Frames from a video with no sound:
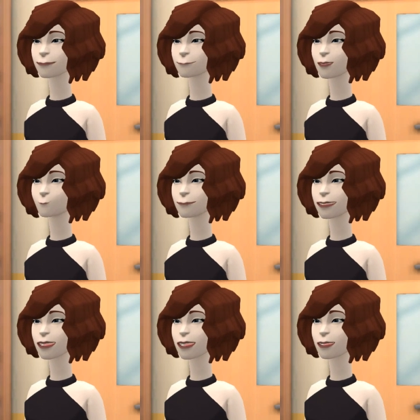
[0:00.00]
goes by
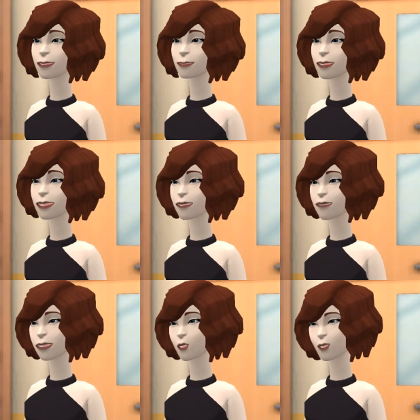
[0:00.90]
and things get
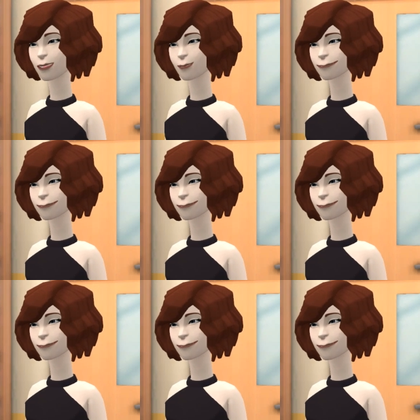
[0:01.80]
even worse.